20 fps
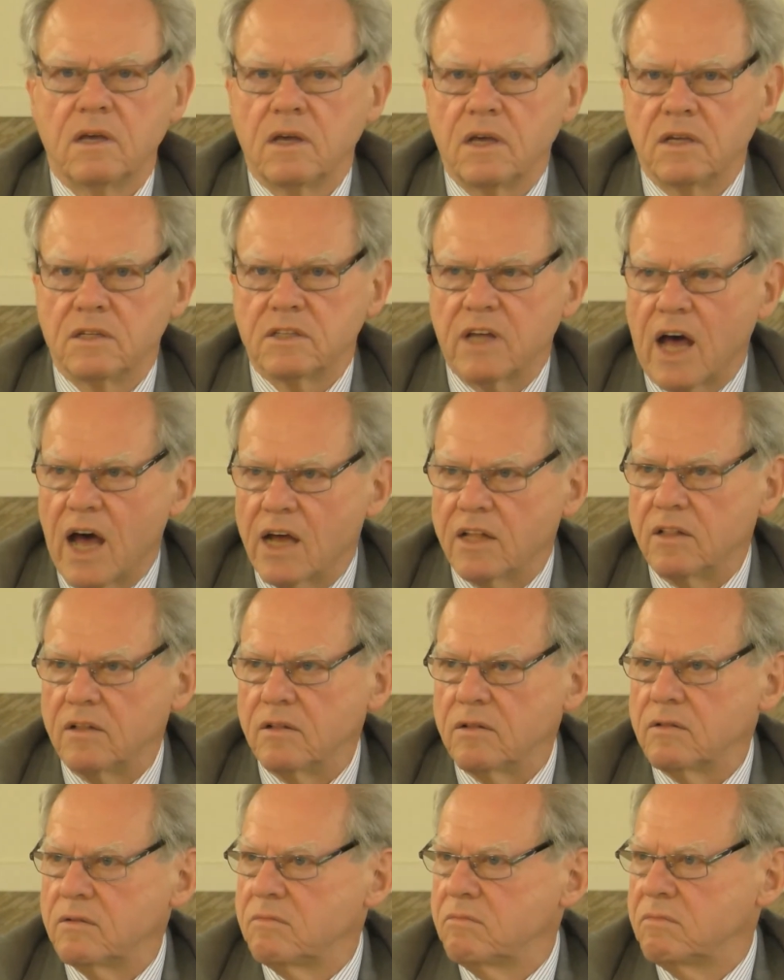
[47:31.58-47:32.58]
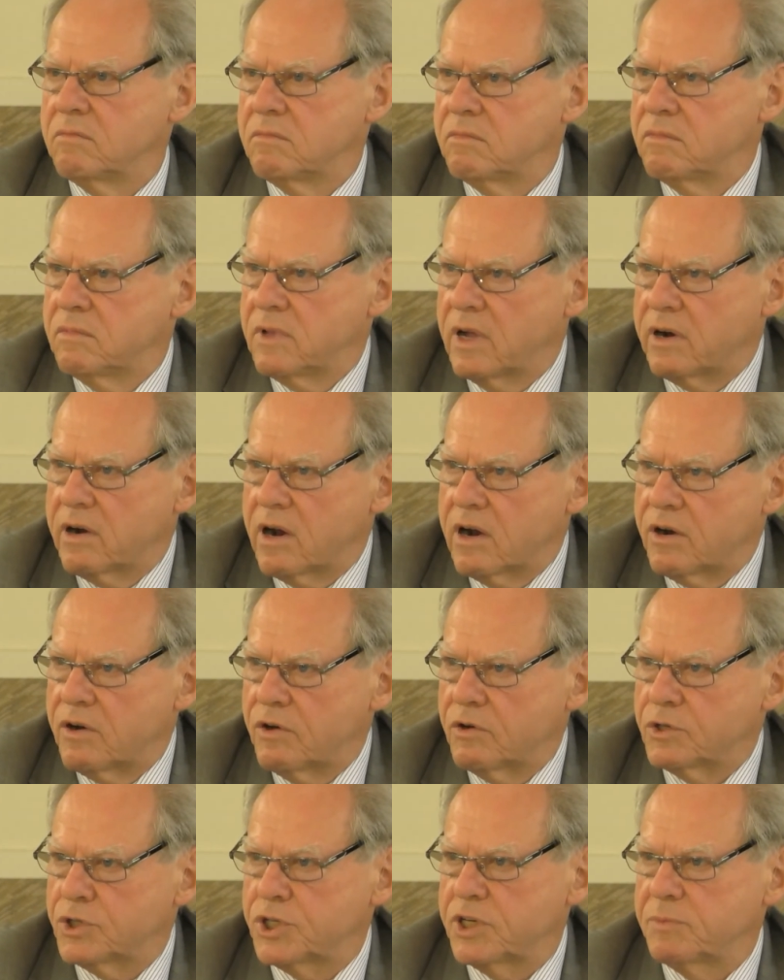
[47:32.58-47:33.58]
is idle. There are
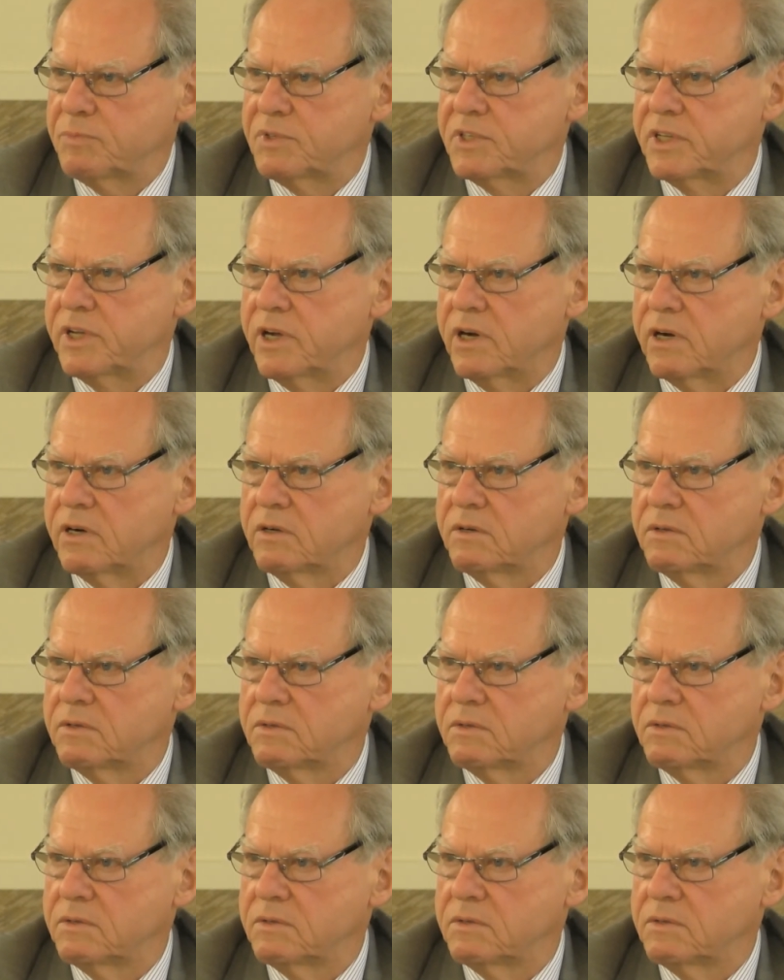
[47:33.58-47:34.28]
no ships there,